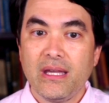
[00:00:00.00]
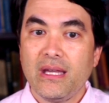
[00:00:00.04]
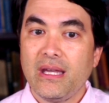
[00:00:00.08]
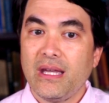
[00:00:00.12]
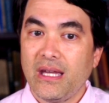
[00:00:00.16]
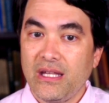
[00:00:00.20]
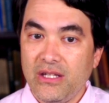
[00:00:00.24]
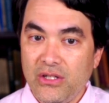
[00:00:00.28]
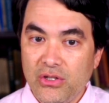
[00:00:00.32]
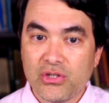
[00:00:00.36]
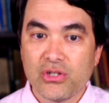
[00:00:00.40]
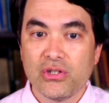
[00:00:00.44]

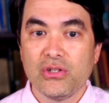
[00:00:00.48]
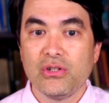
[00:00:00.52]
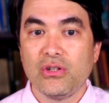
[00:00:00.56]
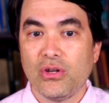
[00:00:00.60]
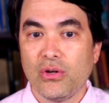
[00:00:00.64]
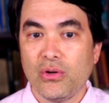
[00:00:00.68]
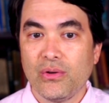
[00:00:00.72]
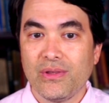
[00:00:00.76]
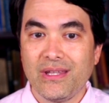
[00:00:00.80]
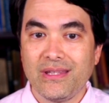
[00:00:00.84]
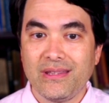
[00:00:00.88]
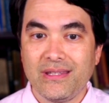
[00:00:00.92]
and you should
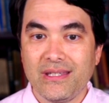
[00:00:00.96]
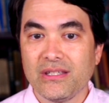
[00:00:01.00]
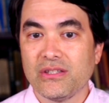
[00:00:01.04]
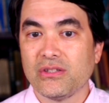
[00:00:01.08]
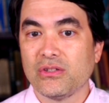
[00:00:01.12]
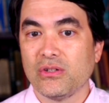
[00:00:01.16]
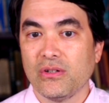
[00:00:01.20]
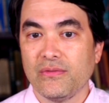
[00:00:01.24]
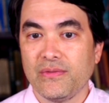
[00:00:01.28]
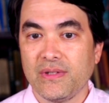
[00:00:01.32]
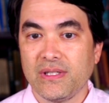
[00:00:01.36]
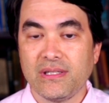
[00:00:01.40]
know that this
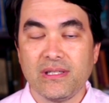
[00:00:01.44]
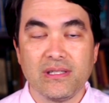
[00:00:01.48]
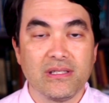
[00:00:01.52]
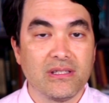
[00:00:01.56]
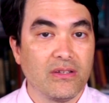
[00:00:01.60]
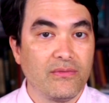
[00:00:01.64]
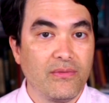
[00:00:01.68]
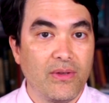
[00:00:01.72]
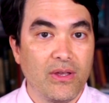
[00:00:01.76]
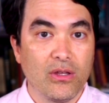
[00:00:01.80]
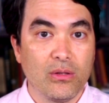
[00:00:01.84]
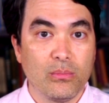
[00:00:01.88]
service is
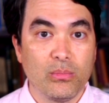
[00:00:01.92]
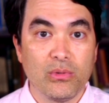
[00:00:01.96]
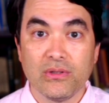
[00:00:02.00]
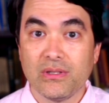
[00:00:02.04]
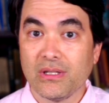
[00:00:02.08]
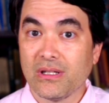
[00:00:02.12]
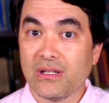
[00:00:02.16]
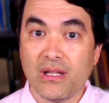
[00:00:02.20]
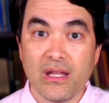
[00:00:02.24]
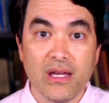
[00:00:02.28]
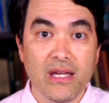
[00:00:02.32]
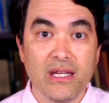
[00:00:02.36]
available to
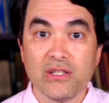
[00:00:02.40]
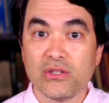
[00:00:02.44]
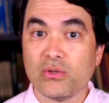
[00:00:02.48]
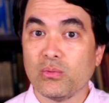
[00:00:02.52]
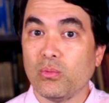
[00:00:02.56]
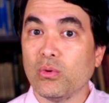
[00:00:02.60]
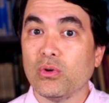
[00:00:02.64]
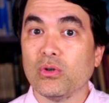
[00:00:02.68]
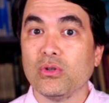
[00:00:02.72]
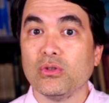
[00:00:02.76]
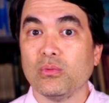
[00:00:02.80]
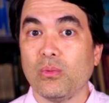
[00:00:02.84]
clients
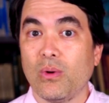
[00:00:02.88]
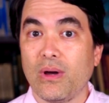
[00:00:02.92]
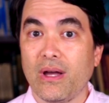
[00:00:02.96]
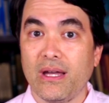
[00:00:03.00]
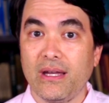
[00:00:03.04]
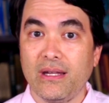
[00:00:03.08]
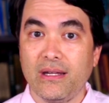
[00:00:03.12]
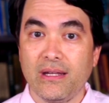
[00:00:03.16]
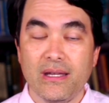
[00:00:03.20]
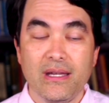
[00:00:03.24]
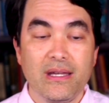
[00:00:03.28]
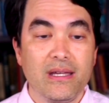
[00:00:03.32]

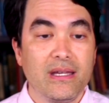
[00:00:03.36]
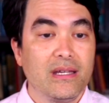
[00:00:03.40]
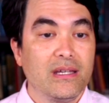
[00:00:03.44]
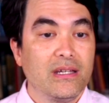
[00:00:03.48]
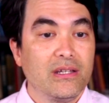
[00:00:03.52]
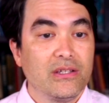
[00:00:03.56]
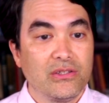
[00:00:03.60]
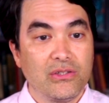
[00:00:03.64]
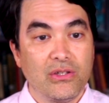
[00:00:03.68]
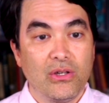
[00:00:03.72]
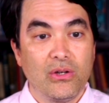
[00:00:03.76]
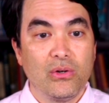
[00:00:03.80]
worldwide.
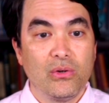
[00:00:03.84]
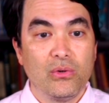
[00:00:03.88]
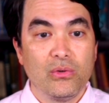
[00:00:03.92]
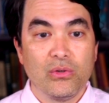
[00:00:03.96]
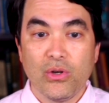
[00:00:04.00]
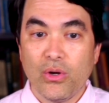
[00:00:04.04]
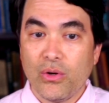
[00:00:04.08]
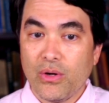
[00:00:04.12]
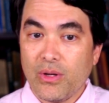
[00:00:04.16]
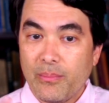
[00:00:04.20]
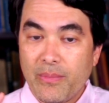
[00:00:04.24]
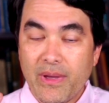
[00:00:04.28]
So
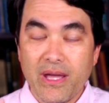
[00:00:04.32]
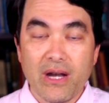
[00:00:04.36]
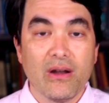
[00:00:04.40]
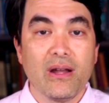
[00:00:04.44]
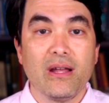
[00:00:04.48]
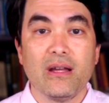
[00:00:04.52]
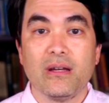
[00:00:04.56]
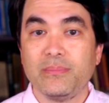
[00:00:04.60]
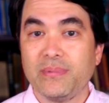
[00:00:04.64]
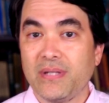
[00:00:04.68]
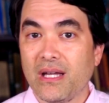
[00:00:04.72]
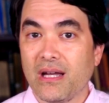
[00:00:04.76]
go to
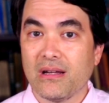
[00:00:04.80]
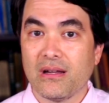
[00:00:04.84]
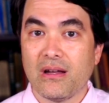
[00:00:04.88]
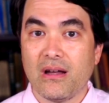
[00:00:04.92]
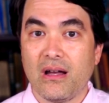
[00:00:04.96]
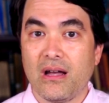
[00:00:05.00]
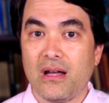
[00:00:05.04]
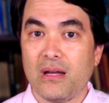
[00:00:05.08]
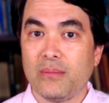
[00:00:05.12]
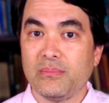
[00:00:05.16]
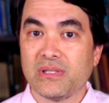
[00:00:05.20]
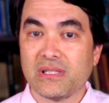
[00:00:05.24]

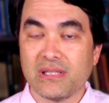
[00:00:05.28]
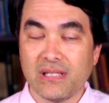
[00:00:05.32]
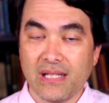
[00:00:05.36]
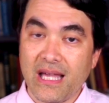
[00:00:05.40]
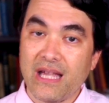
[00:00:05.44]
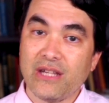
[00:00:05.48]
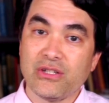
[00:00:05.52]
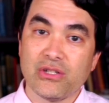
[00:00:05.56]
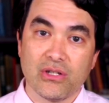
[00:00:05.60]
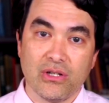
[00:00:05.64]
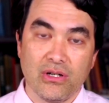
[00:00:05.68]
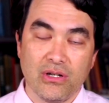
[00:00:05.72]

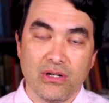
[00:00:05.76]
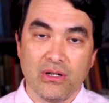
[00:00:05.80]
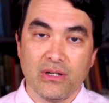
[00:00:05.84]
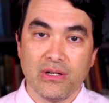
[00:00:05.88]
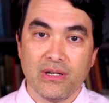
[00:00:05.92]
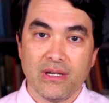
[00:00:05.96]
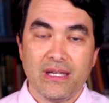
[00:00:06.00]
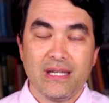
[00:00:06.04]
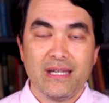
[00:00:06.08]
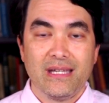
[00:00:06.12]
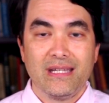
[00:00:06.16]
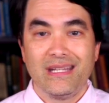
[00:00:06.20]
betterhelp.com/slash
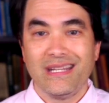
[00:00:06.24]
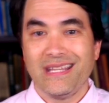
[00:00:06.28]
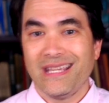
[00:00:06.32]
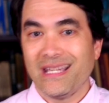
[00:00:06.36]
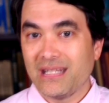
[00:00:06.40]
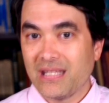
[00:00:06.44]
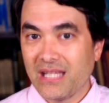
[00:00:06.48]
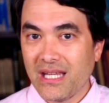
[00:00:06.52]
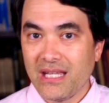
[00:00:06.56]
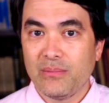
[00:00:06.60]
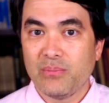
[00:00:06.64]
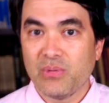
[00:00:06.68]
Kirk to
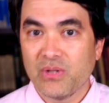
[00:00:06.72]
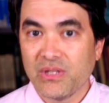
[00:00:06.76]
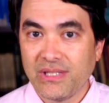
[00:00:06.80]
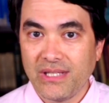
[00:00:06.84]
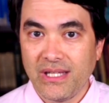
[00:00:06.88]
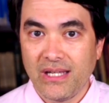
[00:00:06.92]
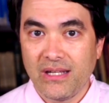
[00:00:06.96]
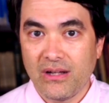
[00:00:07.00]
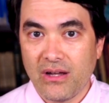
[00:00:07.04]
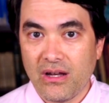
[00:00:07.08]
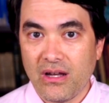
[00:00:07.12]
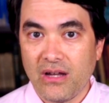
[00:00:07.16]
get
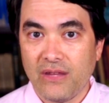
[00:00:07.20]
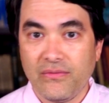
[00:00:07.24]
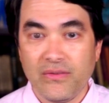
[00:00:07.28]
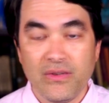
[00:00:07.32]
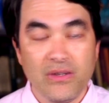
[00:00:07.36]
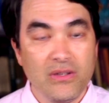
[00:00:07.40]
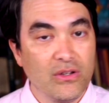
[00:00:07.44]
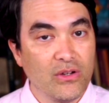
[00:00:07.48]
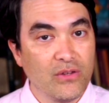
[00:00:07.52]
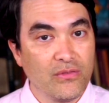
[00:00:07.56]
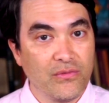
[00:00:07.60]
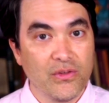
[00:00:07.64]
10% off
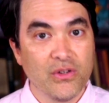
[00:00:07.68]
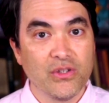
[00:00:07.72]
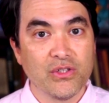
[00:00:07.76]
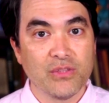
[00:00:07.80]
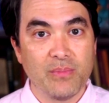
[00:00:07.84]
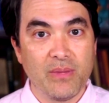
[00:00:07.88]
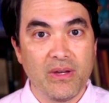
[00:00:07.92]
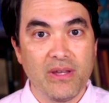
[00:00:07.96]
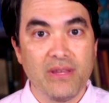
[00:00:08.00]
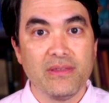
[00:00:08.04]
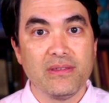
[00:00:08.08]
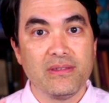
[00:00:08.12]
your
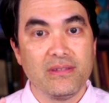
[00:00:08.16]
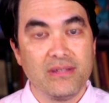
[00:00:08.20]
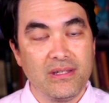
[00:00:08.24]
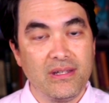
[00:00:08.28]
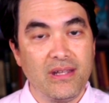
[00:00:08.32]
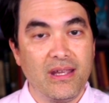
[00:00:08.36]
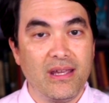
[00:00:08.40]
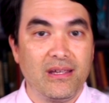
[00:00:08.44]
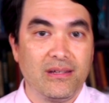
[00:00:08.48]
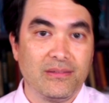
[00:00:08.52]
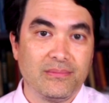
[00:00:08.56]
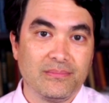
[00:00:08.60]
first month
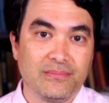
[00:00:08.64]
today.